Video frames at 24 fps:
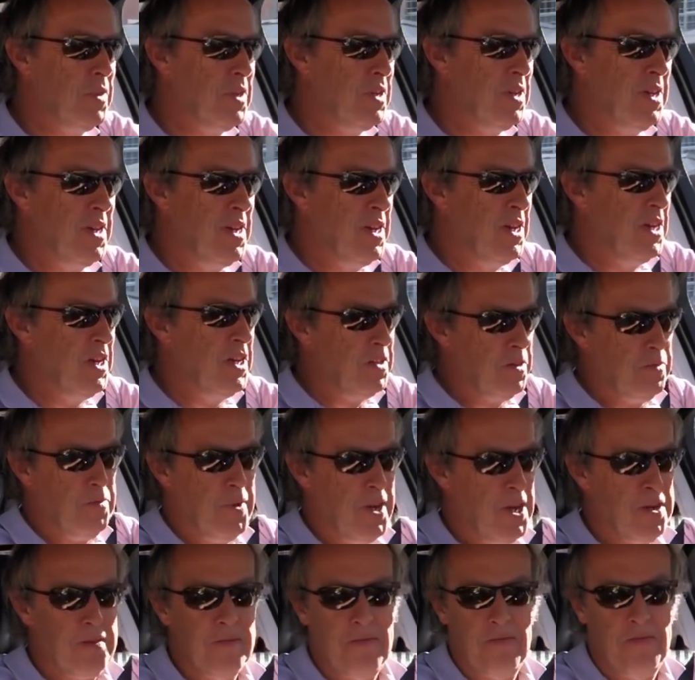But it's
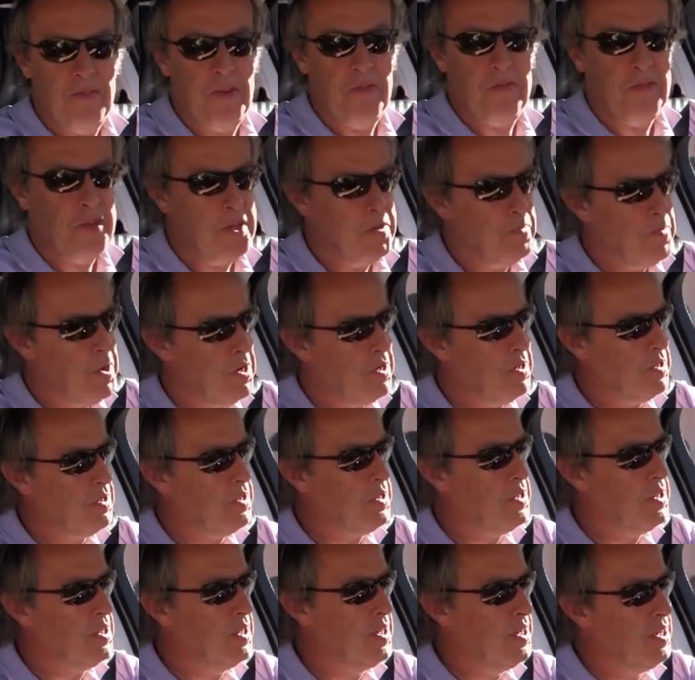about 50
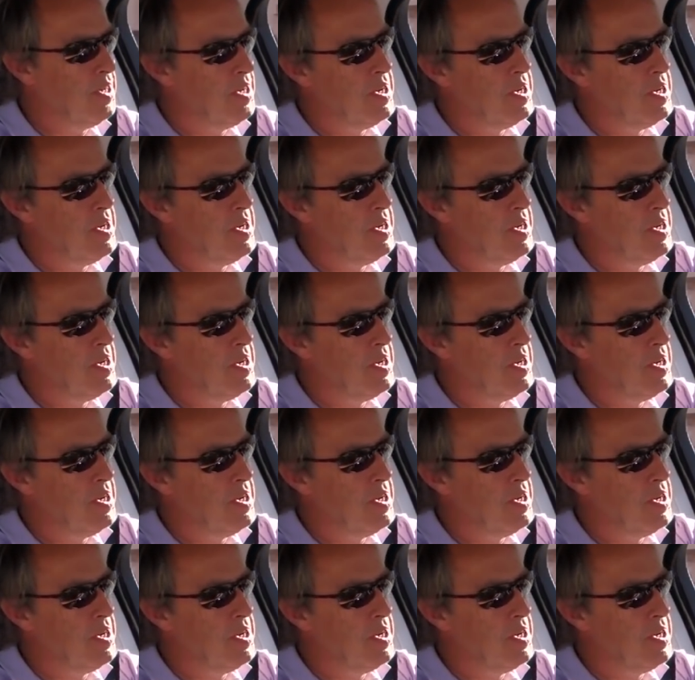miles